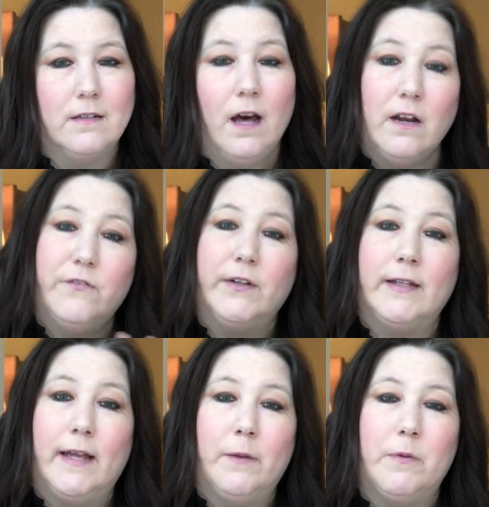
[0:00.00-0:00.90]
not
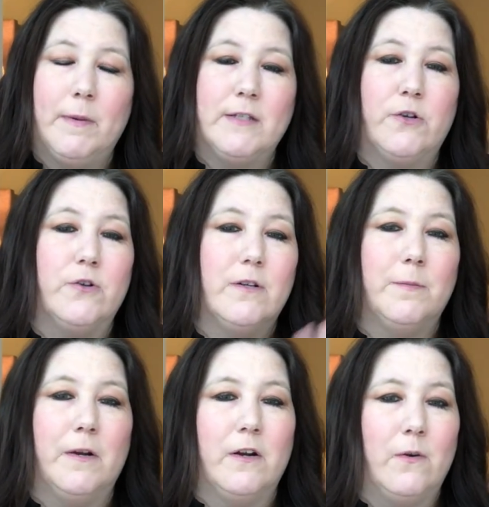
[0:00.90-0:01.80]
affiliated with my surgery, but a